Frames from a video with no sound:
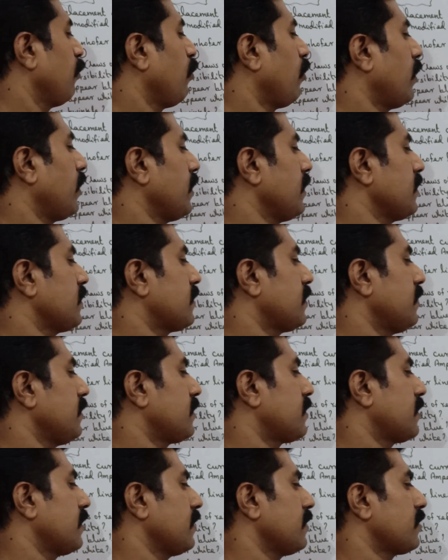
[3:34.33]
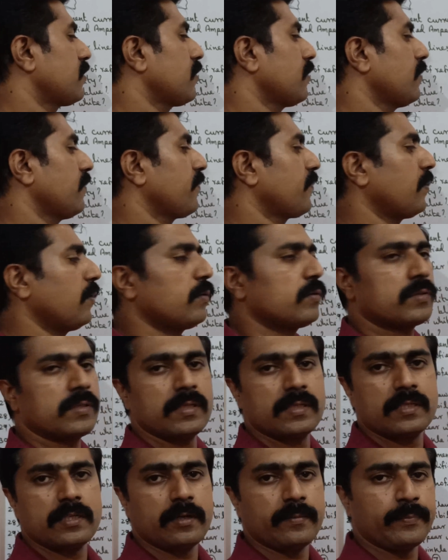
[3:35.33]
what is distance of
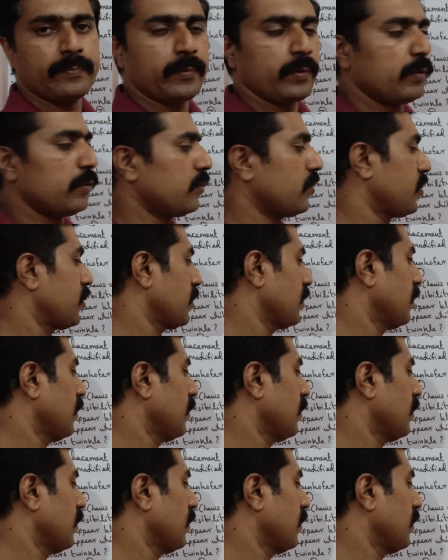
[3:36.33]
closest approach,